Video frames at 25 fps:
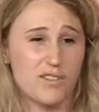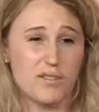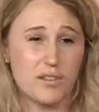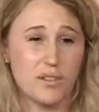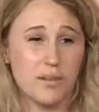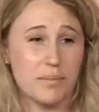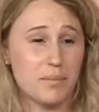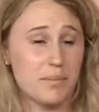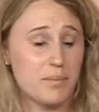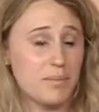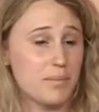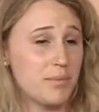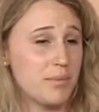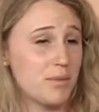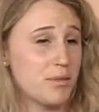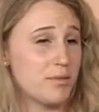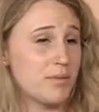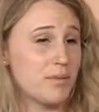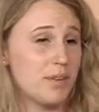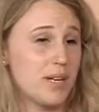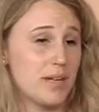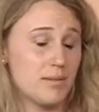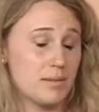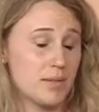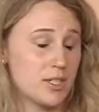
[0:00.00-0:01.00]
from
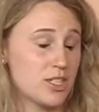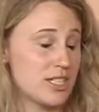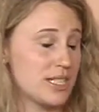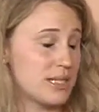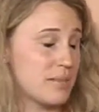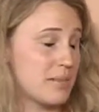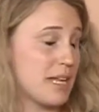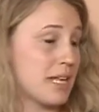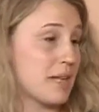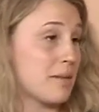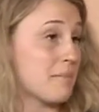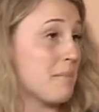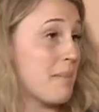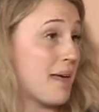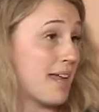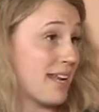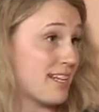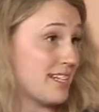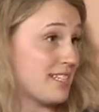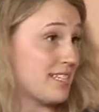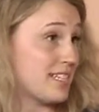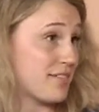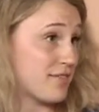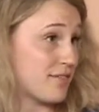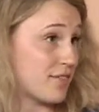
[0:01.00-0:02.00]
participating in
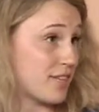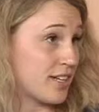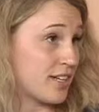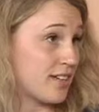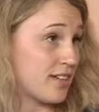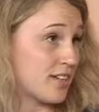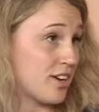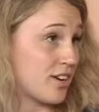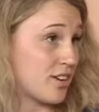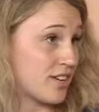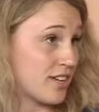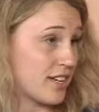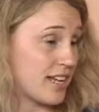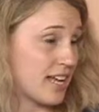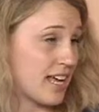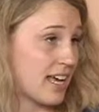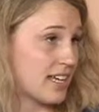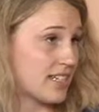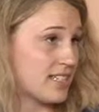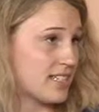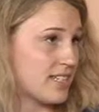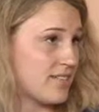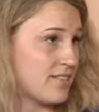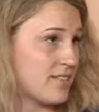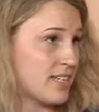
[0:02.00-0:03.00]
many different gardening
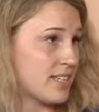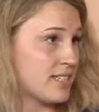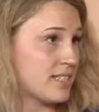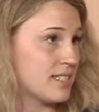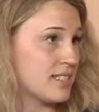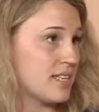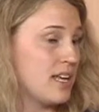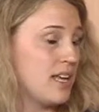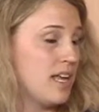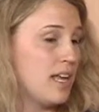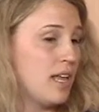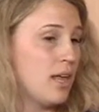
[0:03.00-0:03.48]
activities.